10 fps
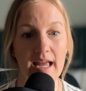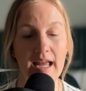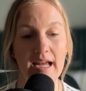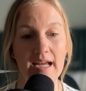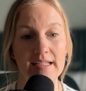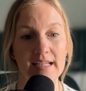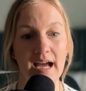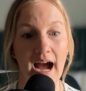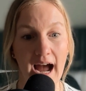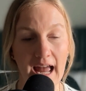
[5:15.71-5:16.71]
And
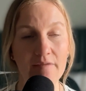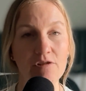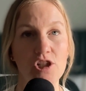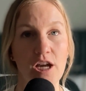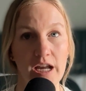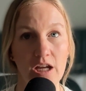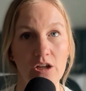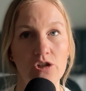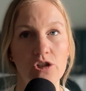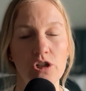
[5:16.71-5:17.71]
I have
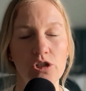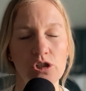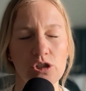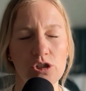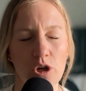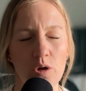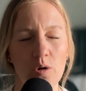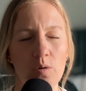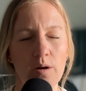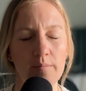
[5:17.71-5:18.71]
changed
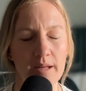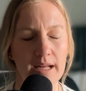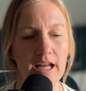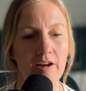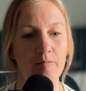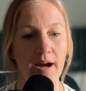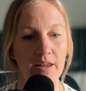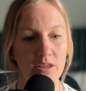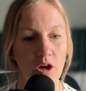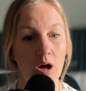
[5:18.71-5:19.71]
so many of my
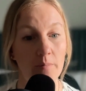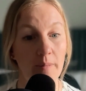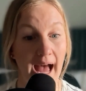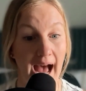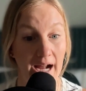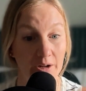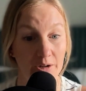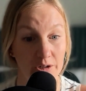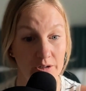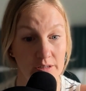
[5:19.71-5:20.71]
thought
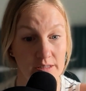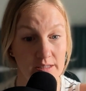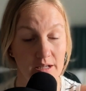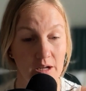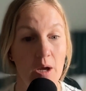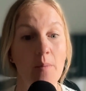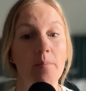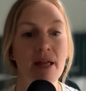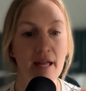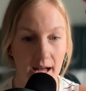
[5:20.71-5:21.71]
patterns
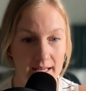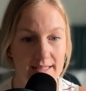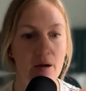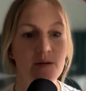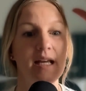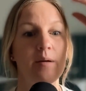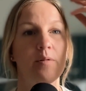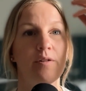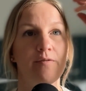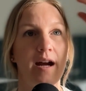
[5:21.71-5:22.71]
because I was able
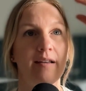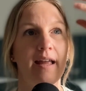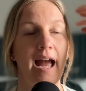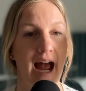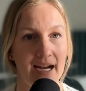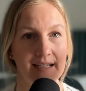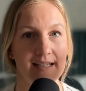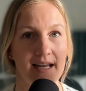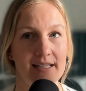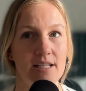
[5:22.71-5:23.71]
to finally
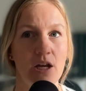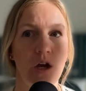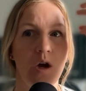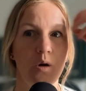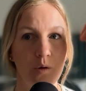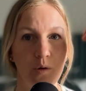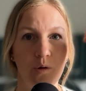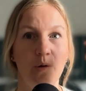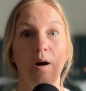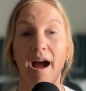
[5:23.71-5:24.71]
access,
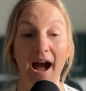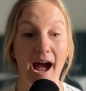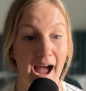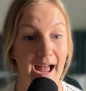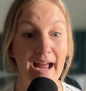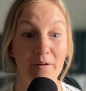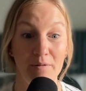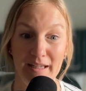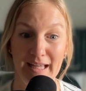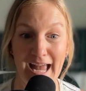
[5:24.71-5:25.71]
ooh, I got
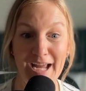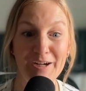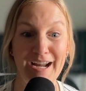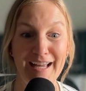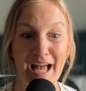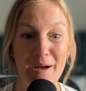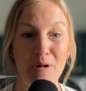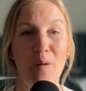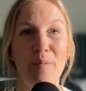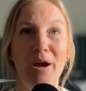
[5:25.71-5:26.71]
really angry in that
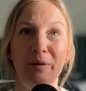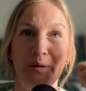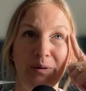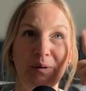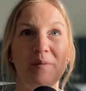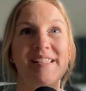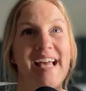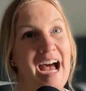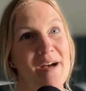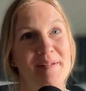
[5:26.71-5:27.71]
moment. Ooh, what was
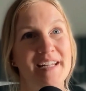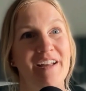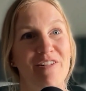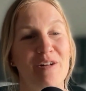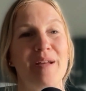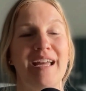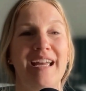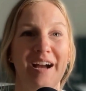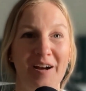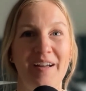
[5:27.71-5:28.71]
happening for
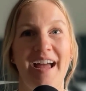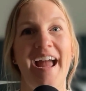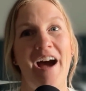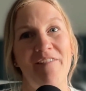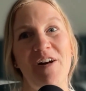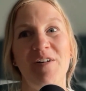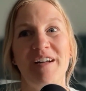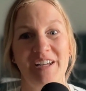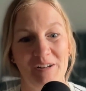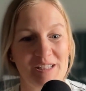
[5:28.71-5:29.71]
me? Okay, I
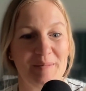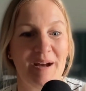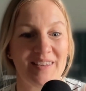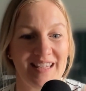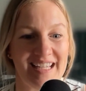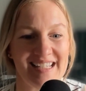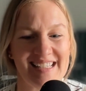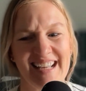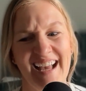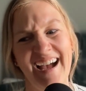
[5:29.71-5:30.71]
felt guilt about
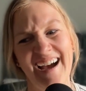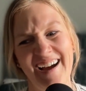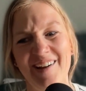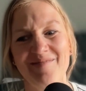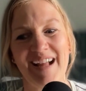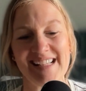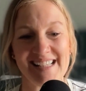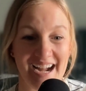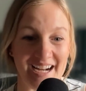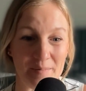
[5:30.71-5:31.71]
this. Oh, that's
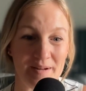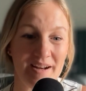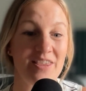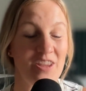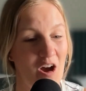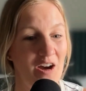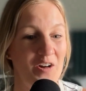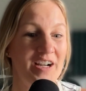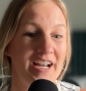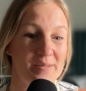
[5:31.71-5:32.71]
tied up in a thought or
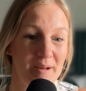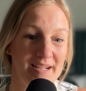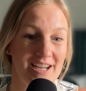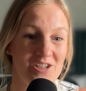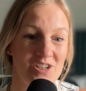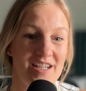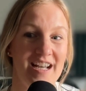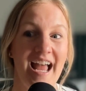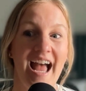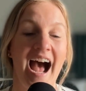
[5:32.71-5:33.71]
an expectation.
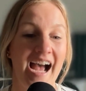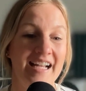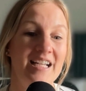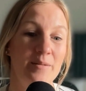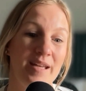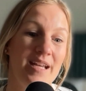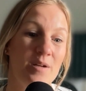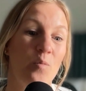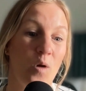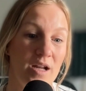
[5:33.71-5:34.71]
I need to
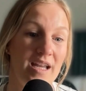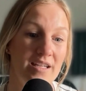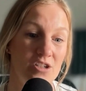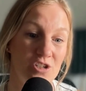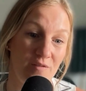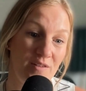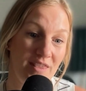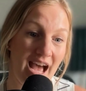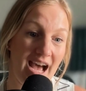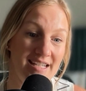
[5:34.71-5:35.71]
begin working to shift
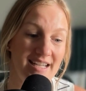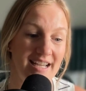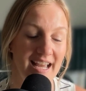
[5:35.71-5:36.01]
that.